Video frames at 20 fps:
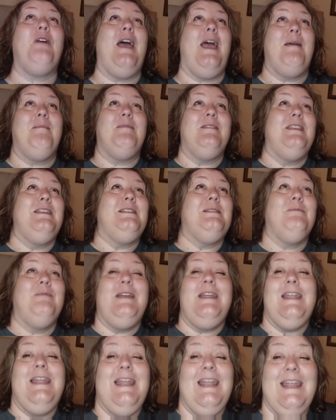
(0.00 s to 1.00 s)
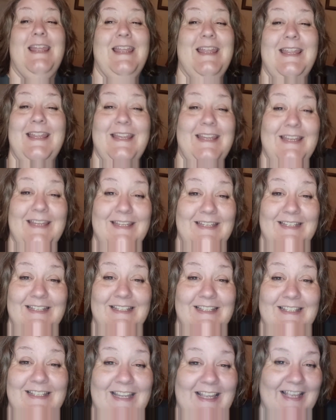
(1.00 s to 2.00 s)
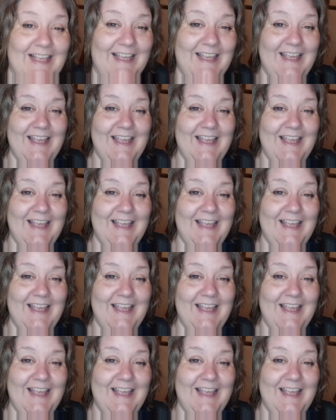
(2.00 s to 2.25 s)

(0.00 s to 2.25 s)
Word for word: happened this weekend.